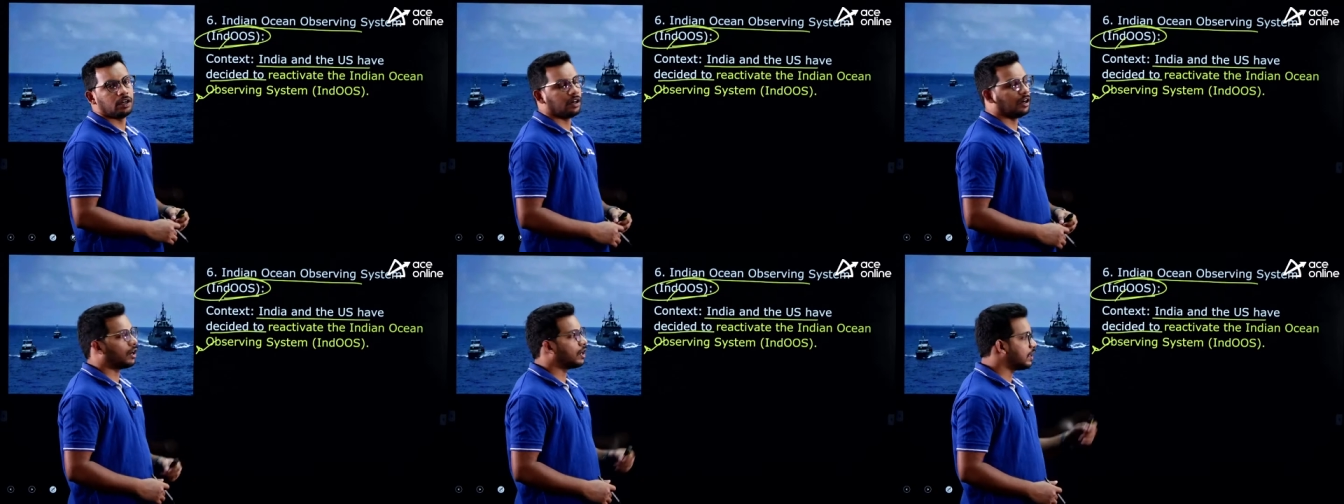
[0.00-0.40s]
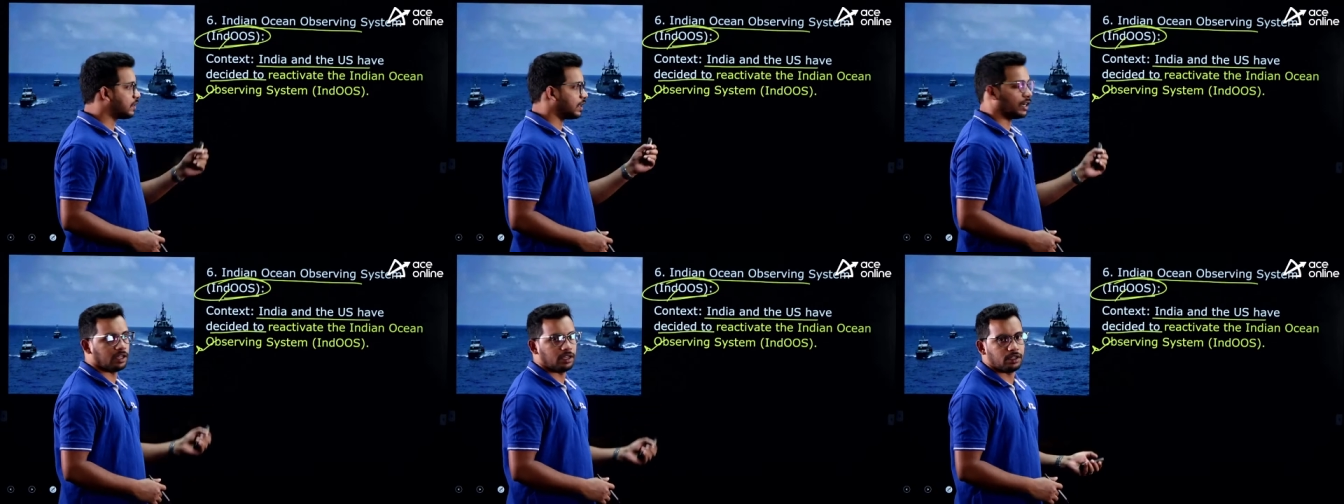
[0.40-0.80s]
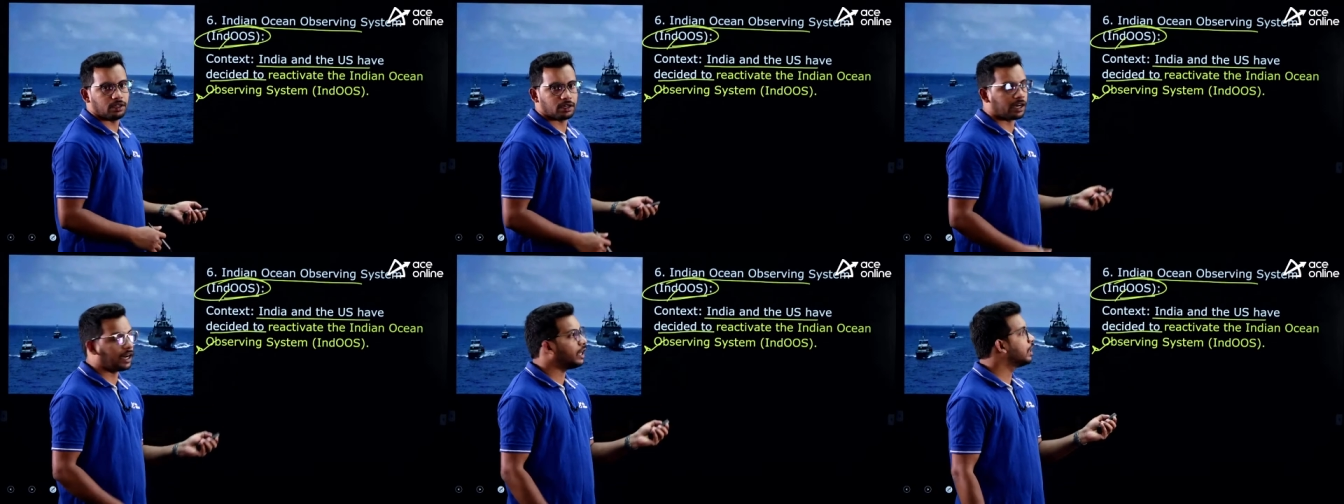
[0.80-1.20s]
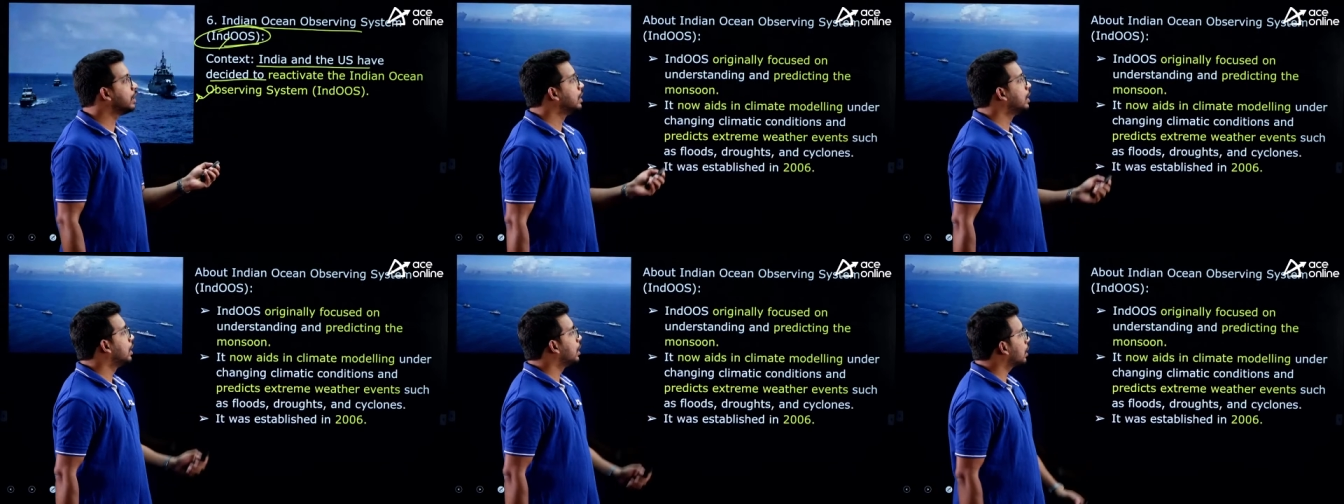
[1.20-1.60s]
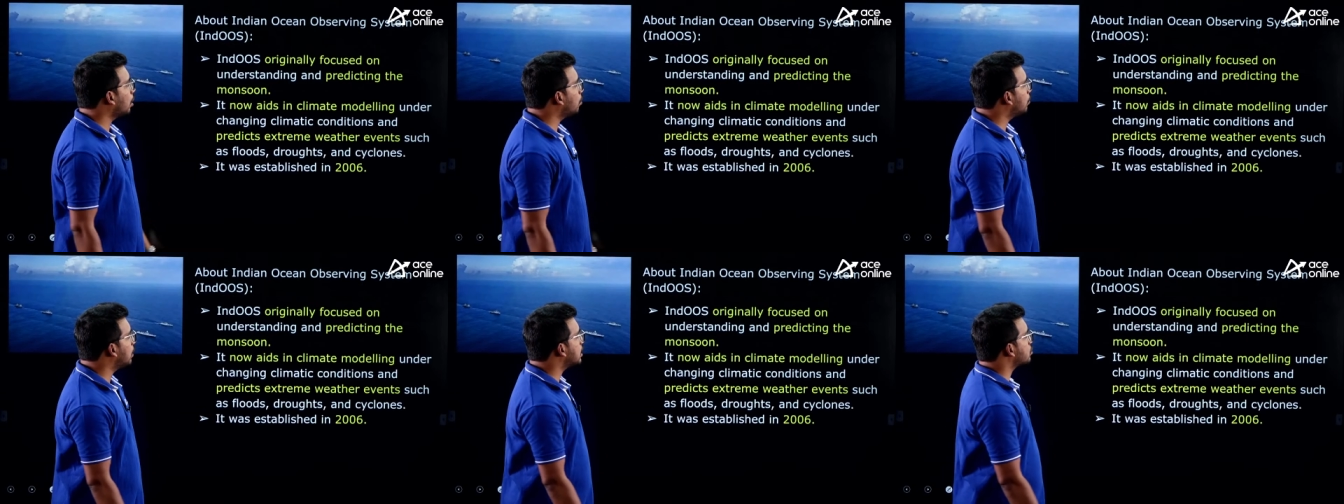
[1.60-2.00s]
uh, recently right.
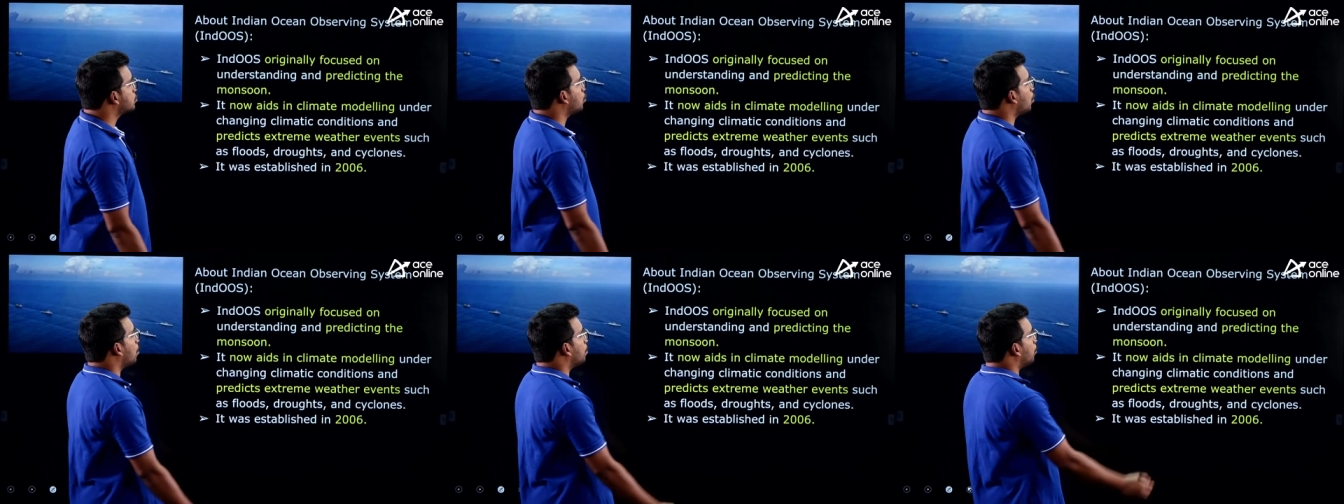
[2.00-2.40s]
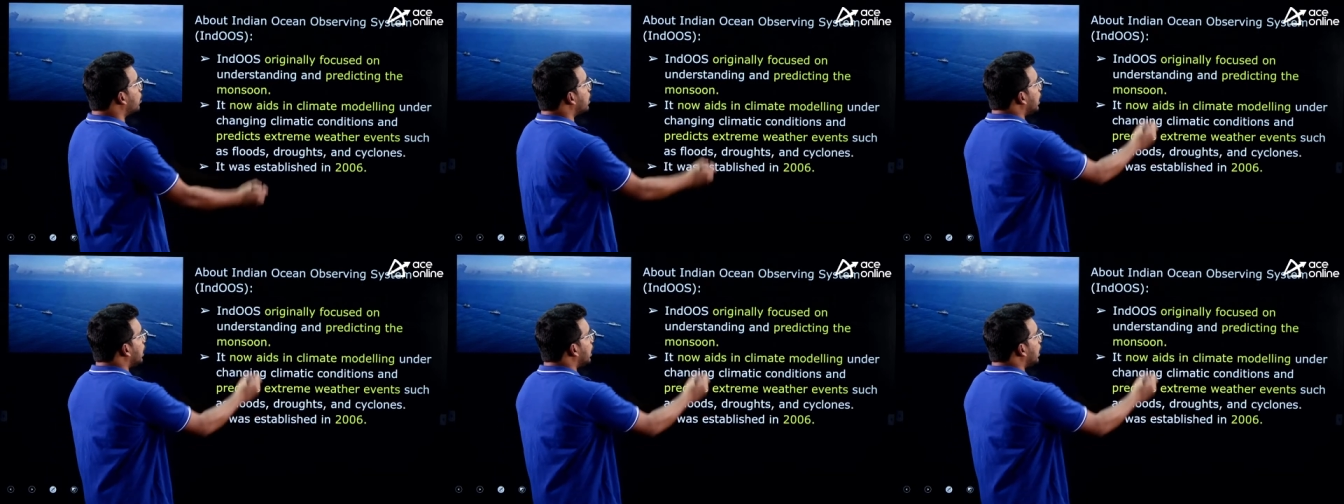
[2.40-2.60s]
Now, let us know about